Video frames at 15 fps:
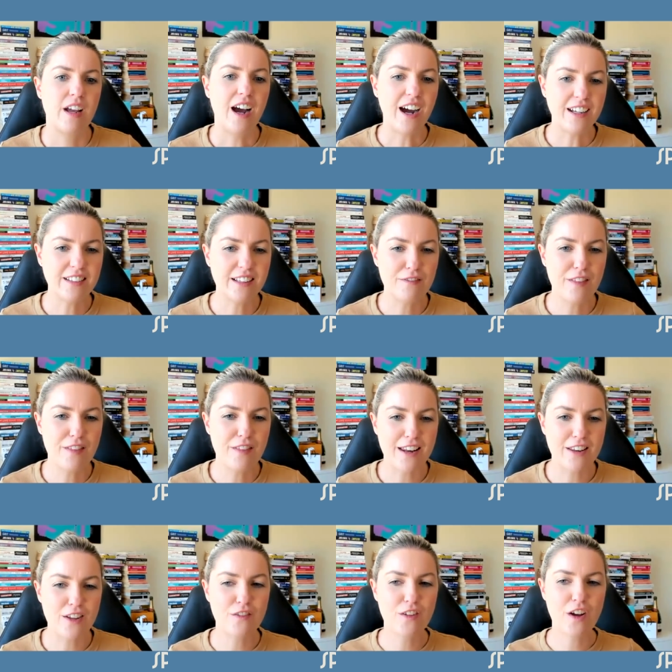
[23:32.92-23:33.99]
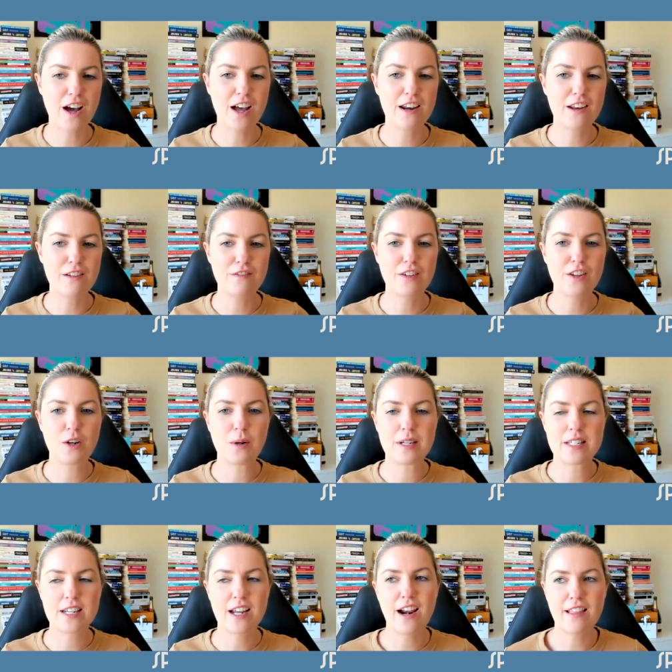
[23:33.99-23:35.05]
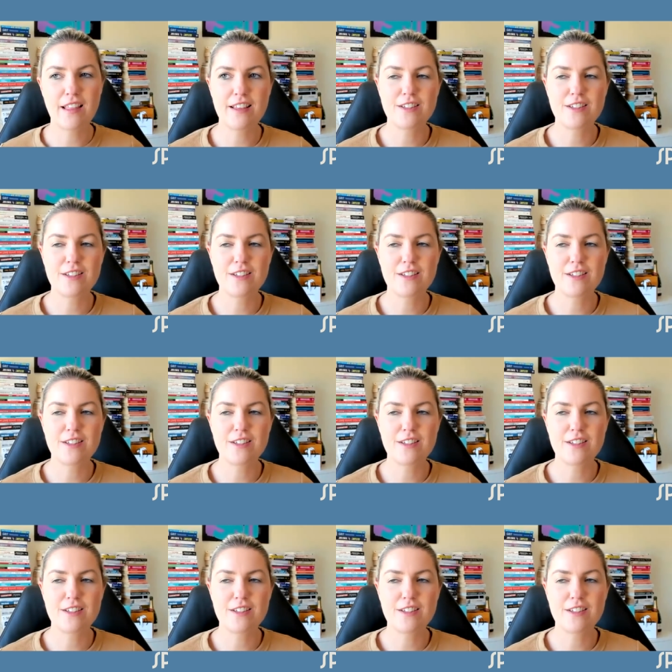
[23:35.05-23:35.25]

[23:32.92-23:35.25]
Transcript: I love that. You've kind of, you know, I started